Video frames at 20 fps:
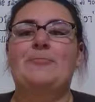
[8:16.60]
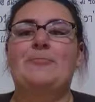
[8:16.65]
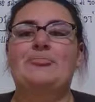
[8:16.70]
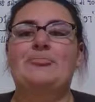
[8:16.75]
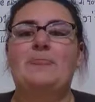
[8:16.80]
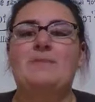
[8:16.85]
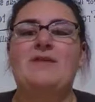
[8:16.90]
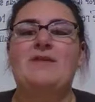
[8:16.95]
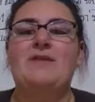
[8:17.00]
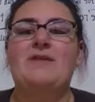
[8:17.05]

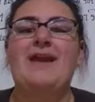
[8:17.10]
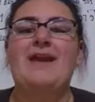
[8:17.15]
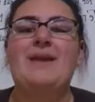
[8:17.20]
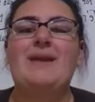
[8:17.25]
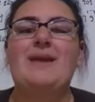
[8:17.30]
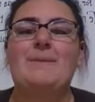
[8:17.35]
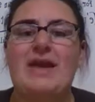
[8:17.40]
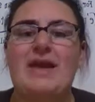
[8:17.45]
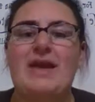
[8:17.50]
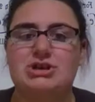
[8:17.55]
Take
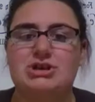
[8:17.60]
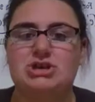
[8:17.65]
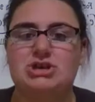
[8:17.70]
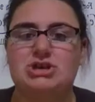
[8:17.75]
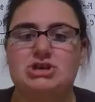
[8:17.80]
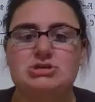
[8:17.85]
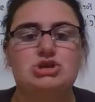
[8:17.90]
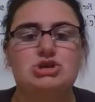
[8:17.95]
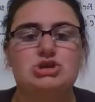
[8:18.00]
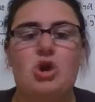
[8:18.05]
pictures.
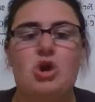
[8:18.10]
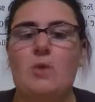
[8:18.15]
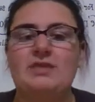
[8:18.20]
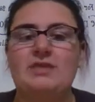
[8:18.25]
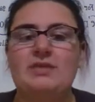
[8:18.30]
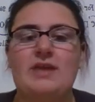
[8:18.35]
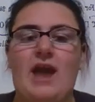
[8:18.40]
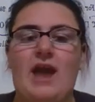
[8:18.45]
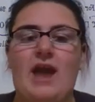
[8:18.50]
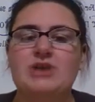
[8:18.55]
Don't put
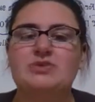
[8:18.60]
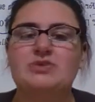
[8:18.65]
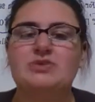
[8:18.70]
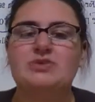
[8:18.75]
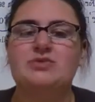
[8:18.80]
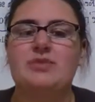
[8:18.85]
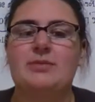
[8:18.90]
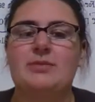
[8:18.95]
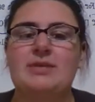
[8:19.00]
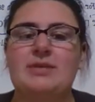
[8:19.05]
the actual
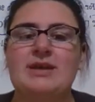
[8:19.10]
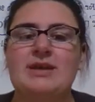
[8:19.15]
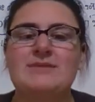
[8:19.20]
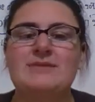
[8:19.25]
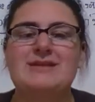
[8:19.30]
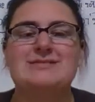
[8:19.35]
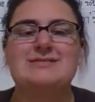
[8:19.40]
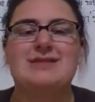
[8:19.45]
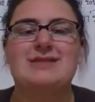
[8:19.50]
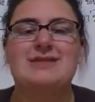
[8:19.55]
ribbon in
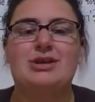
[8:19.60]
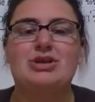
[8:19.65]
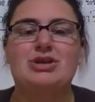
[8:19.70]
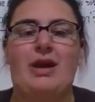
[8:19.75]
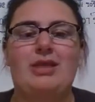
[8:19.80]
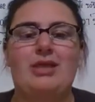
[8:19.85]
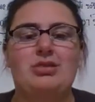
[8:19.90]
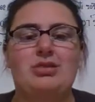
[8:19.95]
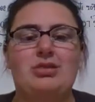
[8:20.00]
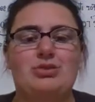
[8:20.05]
because then you
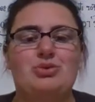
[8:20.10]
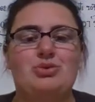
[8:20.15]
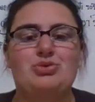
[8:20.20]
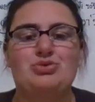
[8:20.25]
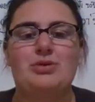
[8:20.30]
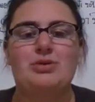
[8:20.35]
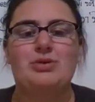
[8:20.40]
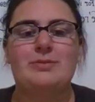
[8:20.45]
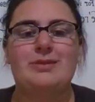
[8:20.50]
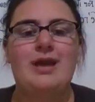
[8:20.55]
might lose the
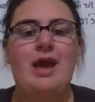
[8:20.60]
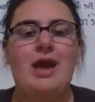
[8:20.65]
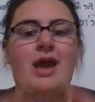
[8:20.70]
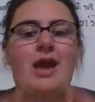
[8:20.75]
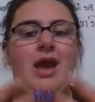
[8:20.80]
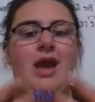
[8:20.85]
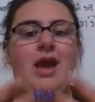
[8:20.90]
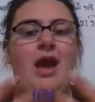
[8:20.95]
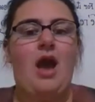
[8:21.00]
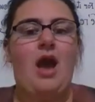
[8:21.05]
ribbon
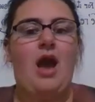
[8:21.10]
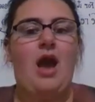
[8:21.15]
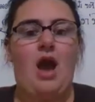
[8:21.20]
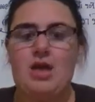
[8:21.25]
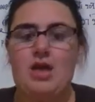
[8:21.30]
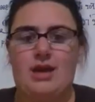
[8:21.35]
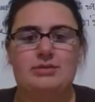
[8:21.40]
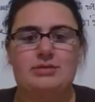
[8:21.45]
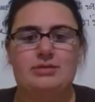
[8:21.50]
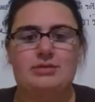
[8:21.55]
and
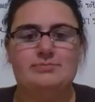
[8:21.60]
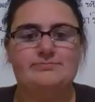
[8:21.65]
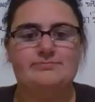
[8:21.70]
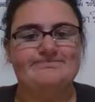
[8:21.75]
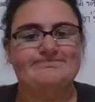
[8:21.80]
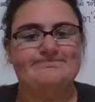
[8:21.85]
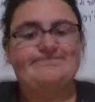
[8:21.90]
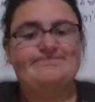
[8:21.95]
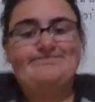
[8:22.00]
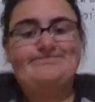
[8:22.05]
then
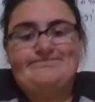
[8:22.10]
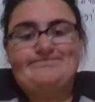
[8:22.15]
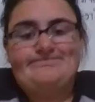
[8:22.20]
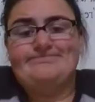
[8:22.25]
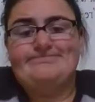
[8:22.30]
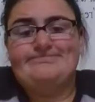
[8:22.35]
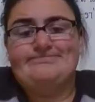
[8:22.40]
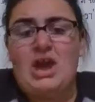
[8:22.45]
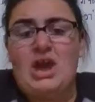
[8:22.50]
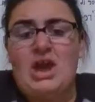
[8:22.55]

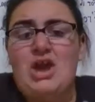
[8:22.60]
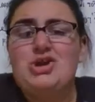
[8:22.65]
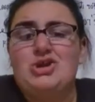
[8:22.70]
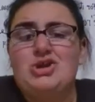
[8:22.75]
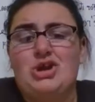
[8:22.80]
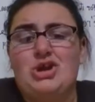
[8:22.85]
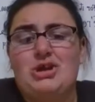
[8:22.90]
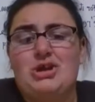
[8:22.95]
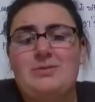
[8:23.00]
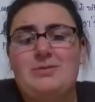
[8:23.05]
you're
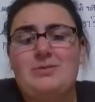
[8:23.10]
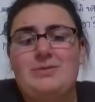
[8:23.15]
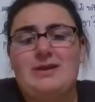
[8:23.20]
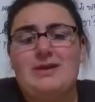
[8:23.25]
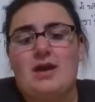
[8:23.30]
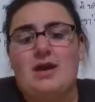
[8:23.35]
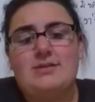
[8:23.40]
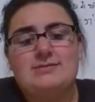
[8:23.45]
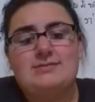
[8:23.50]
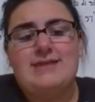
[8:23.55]
going to be
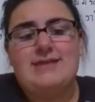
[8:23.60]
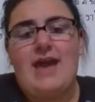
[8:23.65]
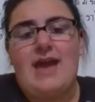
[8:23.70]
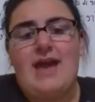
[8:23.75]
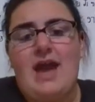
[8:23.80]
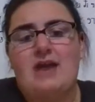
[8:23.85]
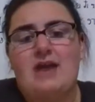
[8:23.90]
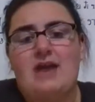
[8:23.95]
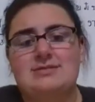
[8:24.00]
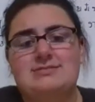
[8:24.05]
sad
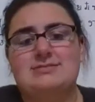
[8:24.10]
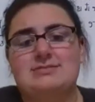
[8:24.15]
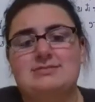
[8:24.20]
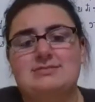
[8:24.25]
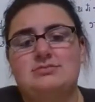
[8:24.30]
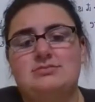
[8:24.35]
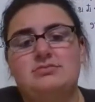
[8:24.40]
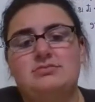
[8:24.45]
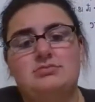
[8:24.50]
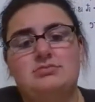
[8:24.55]
because
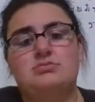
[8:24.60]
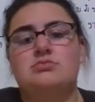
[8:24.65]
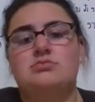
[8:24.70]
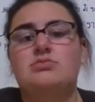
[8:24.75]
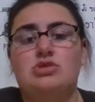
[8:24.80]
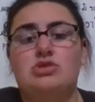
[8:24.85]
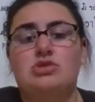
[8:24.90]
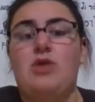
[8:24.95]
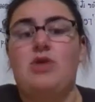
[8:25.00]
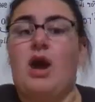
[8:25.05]

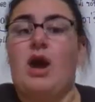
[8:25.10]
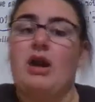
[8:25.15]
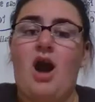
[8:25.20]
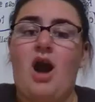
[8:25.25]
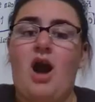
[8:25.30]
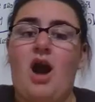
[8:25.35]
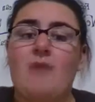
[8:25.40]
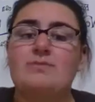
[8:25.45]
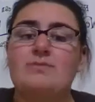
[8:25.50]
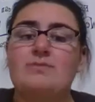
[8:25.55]
you got an
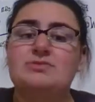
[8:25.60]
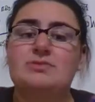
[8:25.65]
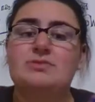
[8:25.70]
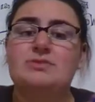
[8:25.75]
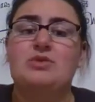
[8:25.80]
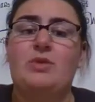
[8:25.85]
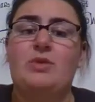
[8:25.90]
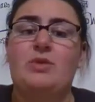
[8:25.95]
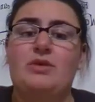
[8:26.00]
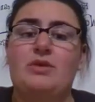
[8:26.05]
accomplishment, you
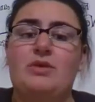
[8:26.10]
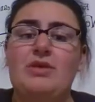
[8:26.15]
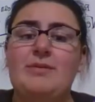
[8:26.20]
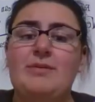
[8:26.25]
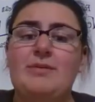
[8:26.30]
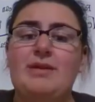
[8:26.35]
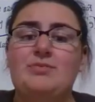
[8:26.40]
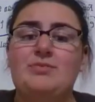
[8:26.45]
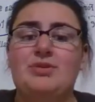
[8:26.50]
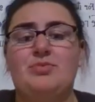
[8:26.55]
want a
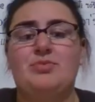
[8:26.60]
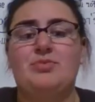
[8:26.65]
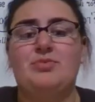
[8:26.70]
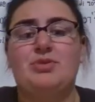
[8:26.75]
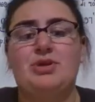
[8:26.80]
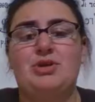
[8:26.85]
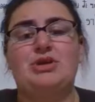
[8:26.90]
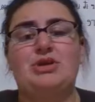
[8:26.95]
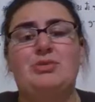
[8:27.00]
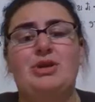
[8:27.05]
ribbon, but you put it
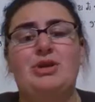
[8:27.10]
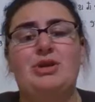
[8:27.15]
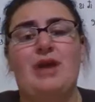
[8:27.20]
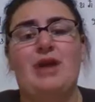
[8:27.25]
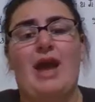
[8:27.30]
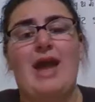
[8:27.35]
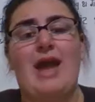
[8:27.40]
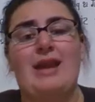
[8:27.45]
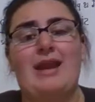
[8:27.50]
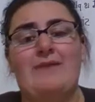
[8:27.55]
in your book
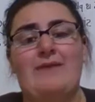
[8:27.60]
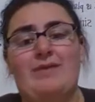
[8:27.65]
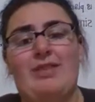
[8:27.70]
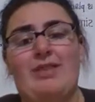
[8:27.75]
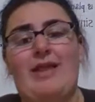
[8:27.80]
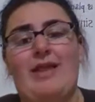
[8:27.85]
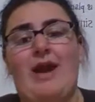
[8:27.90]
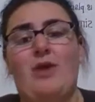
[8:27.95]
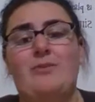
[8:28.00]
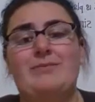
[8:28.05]
and it fell
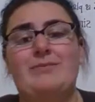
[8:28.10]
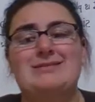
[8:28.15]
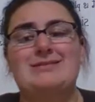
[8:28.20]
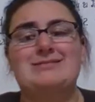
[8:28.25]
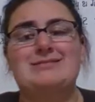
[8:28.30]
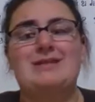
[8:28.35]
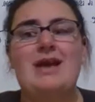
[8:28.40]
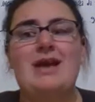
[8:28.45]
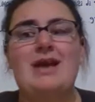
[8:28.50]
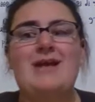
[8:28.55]
out because
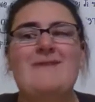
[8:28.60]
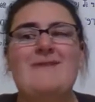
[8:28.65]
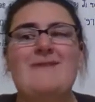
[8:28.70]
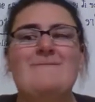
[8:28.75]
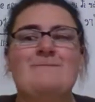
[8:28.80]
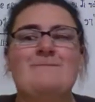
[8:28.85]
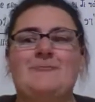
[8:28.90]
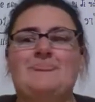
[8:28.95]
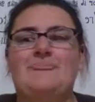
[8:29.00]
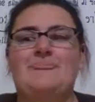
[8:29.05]

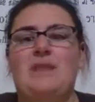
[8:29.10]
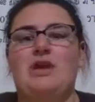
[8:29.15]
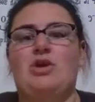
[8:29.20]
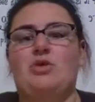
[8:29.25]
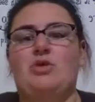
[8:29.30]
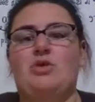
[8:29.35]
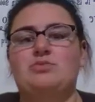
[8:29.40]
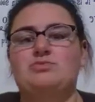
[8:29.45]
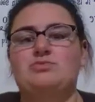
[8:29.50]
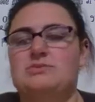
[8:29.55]
they
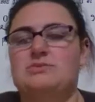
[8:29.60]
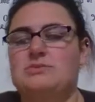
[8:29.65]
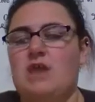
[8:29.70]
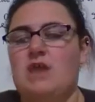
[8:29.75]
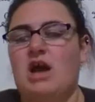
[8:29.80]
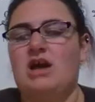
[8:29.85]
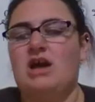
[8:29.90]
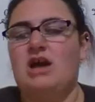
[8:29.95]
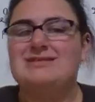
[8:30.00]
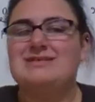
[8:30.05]
don't
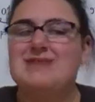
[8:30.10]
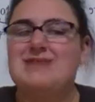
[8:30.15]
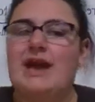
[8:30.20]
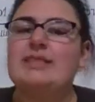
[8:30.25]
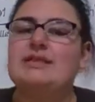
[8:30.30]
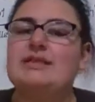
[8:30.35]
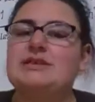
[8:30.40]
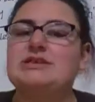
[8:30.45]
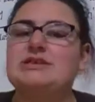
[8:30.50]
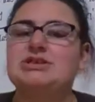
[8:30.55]
hug
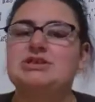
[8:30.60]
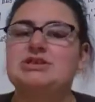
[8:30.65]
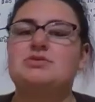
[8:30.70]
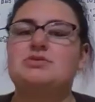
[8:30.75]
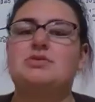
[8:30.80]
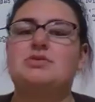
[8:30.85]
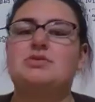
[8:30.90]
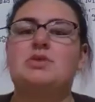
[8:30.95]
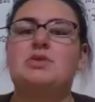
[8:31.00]
tightly to